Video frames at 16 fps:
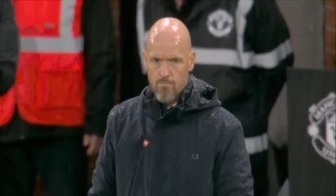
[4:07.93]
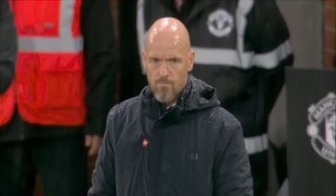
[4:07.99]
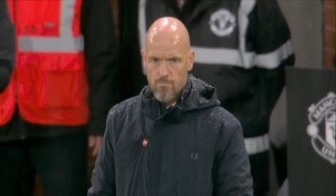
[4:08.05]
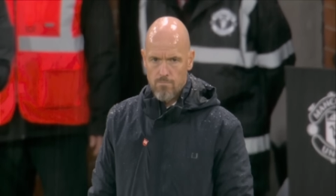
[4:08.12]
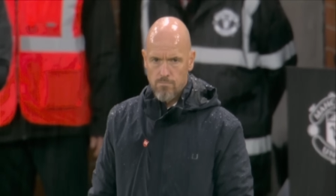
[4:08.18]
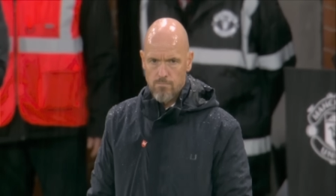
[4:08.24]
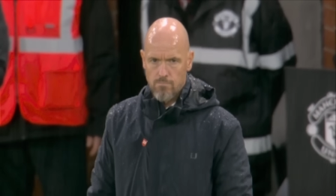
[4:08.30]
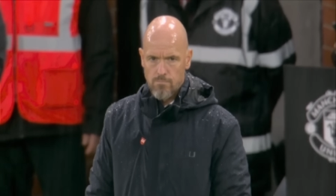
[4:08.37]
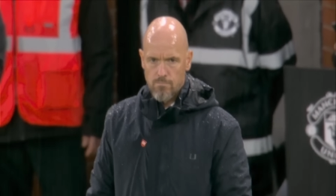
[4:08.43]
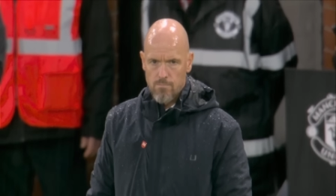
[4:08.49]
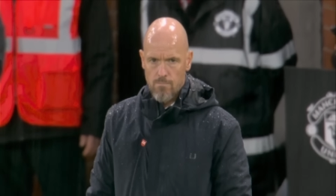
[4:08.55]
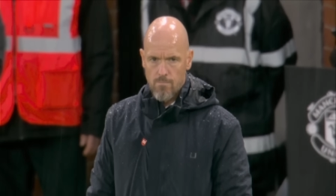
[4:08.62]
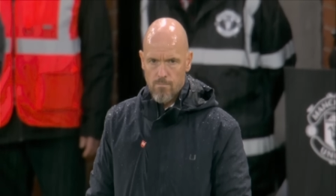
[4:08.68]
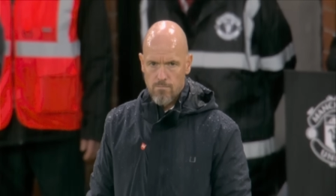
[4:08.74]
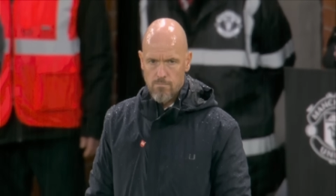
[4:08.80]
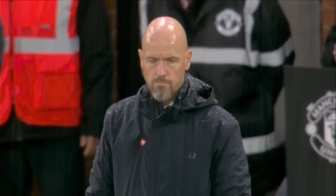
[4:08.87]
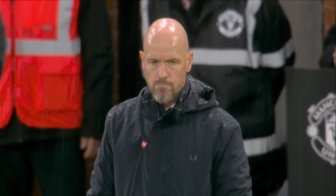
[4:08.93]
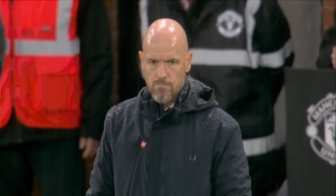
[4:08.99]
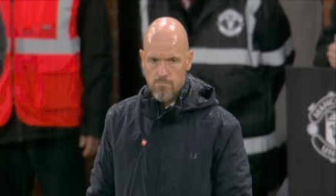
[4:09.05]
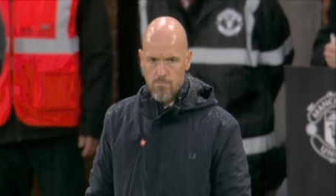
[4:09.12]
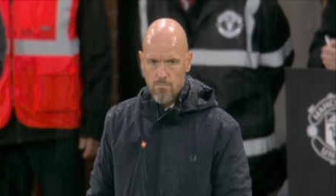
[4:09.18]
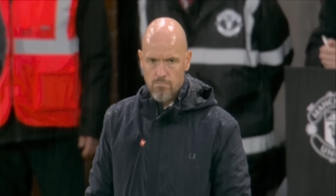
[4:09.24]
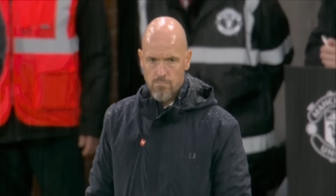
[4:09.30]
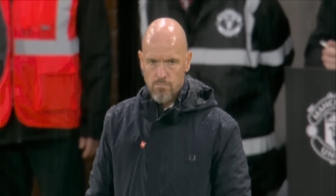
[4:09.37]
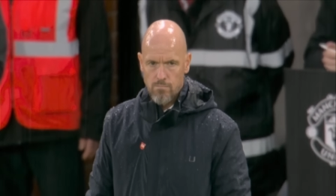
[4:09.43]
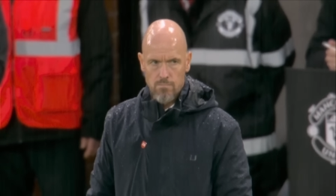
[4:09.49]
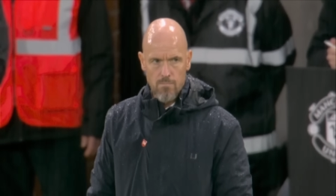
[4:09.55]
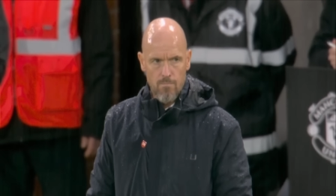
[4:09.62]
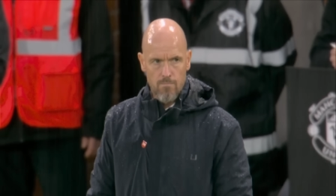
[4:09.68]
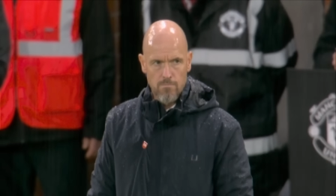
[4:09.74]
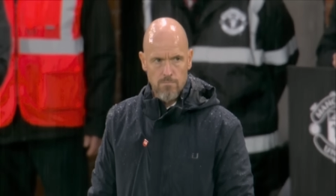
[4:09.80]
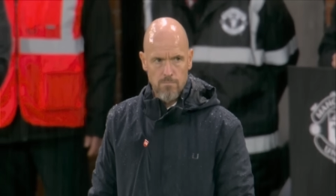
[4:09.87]
It's not the done thing
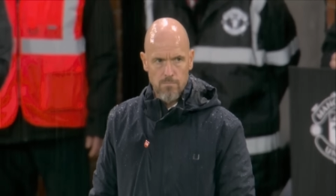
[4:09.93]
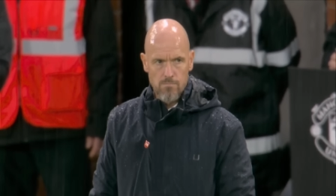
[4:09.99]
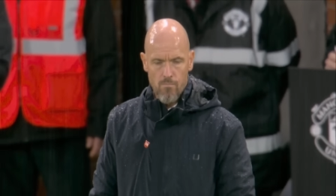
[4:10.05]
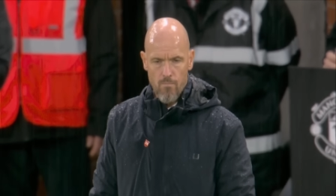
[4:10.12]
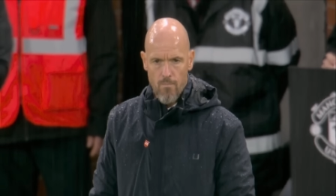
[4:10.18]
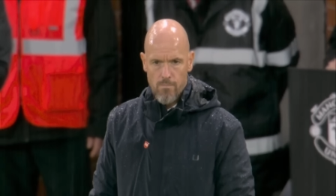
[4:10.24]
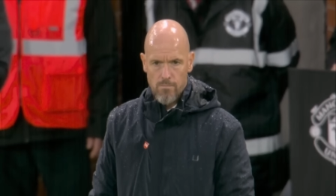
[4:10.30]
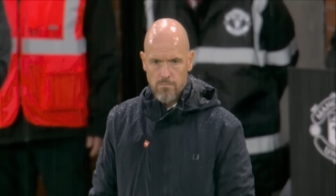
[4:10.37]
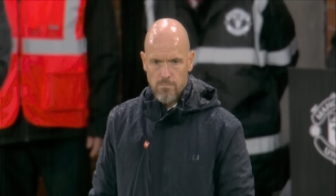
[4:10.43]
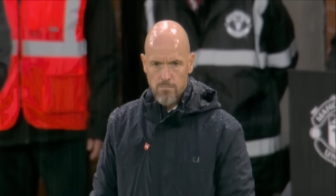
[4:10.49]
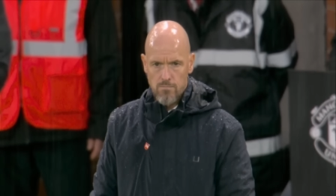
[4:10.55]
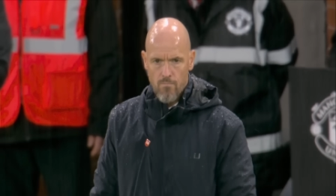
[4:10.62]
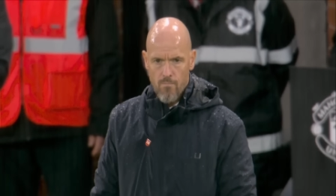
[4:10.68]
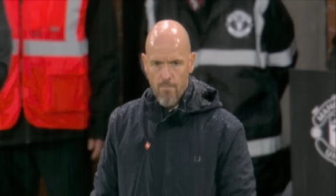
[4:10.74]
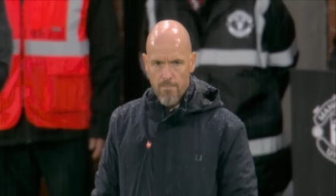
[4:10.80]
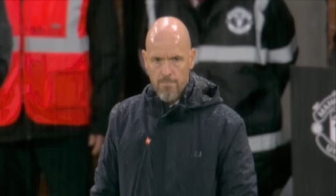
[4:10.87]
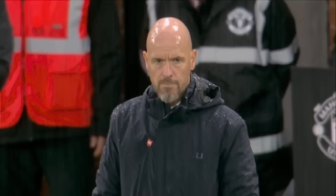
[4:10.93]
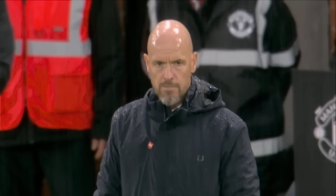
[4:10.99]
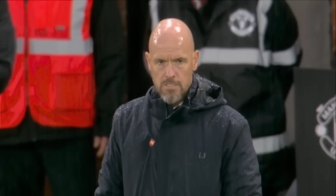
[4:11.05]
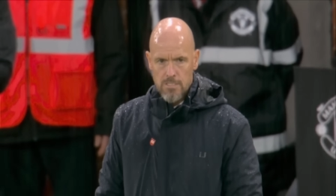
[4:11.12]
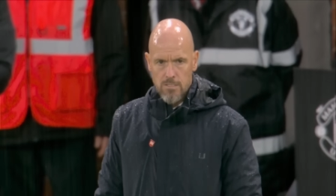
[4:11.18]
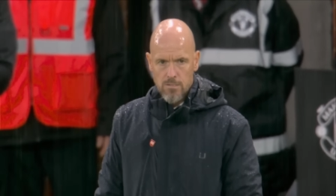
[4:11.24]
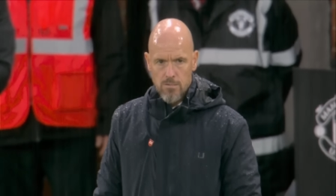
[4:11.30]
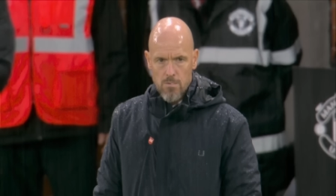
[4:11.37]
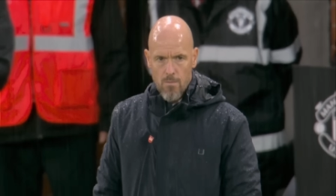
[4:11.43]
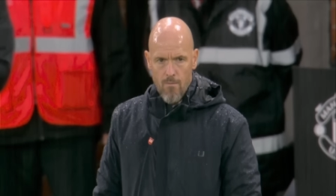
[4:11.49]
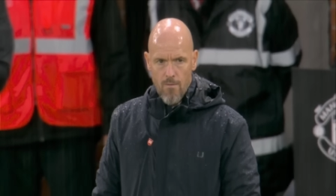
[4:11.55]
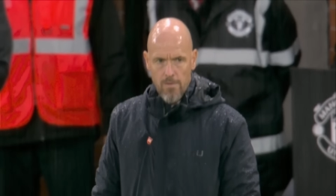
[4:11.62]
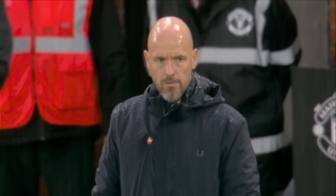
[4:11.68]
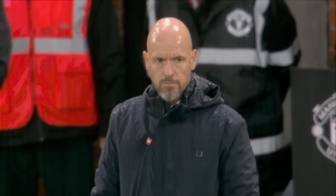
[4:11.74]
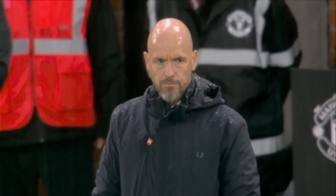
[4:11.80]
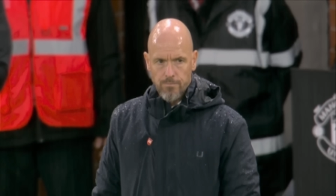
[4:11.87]
in the Netherlands but it
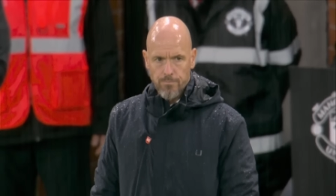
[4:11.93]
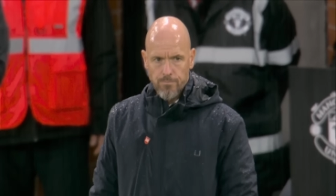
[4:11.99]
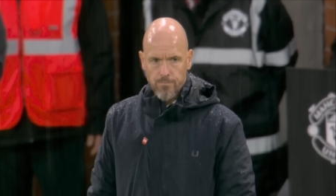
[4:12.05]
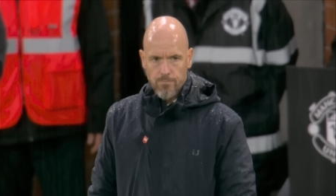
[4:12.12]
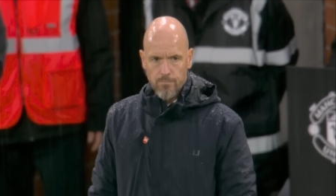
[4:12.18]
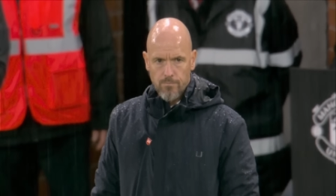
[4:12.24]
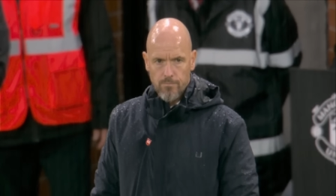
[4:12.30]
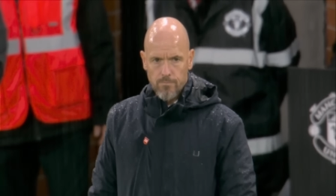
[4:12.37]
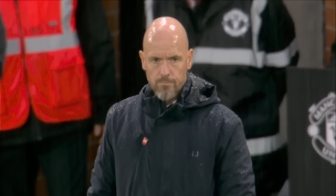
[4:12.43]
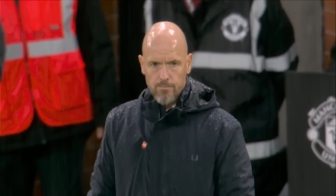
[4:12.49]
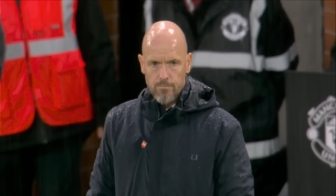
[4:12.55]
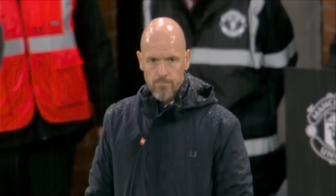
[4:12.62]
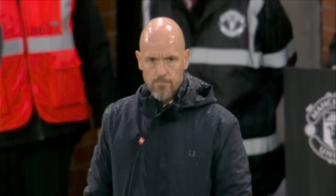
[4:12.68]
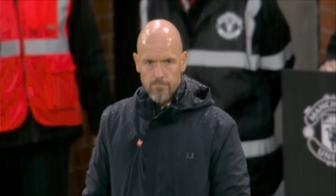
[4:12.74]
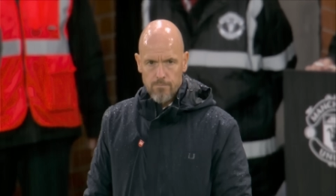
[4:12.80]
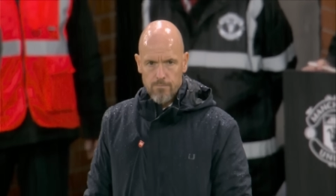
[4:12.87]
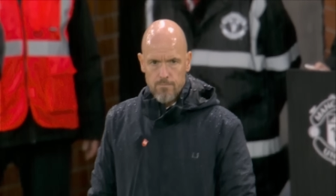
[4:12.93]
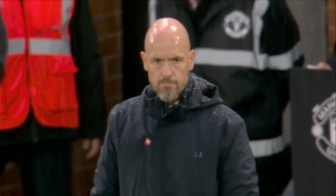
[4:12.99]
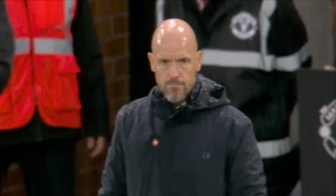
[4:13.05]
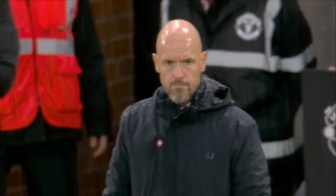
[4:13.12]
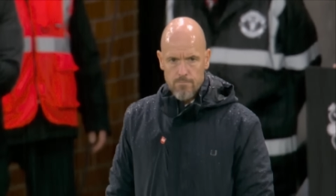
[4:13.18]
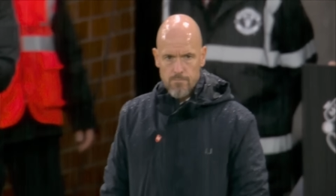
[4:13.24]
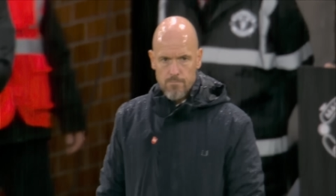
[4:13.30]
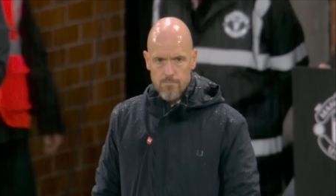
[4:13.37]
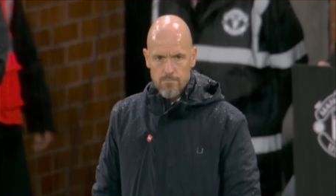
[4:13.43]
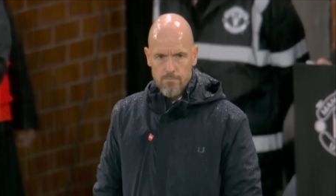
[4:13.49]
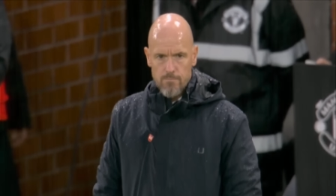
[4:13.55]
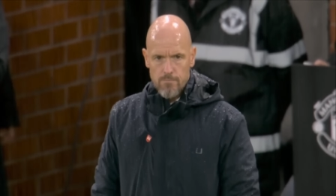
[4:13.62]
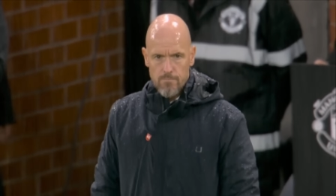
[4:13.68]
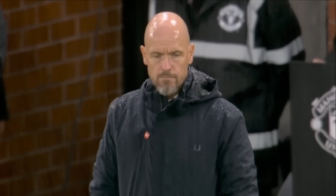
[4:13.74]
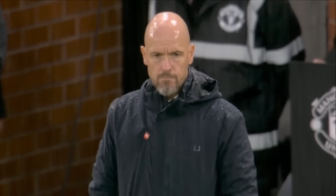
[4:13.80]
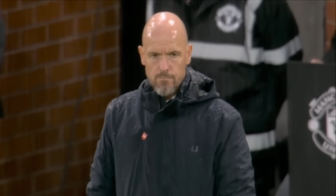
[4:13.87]
appears to be in England.
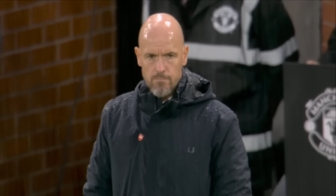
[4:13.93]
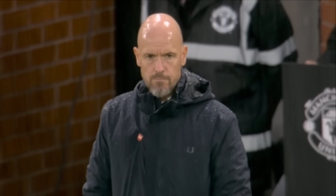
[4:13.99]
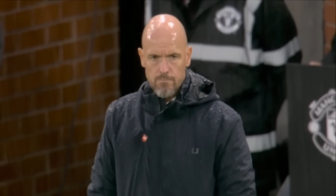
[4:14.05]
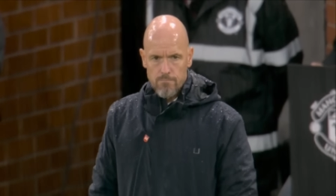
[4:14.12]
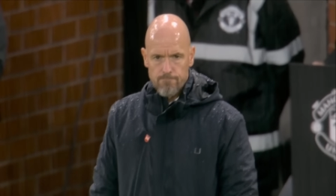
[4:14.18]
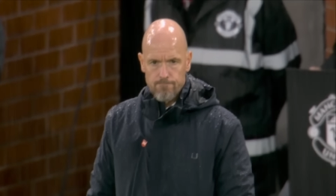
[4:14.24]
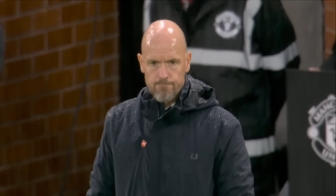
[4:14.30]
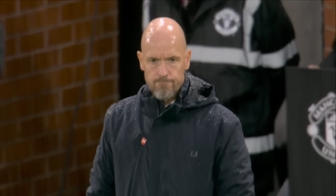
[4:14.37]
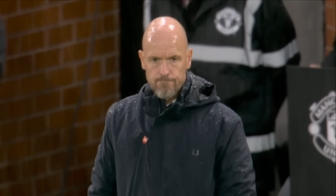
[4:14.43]
They've gone out and